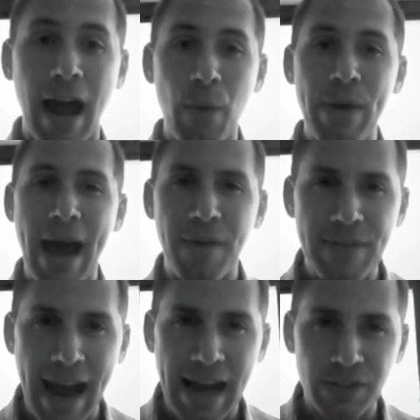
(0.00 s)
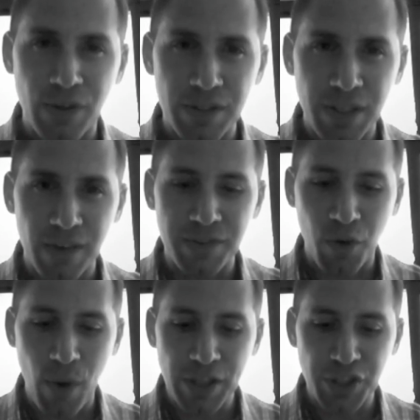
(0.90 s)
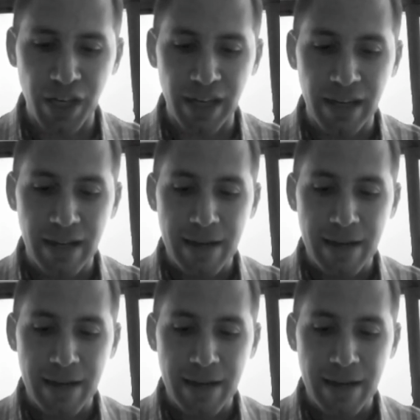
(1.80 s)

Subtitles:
We have to ask ourselves the question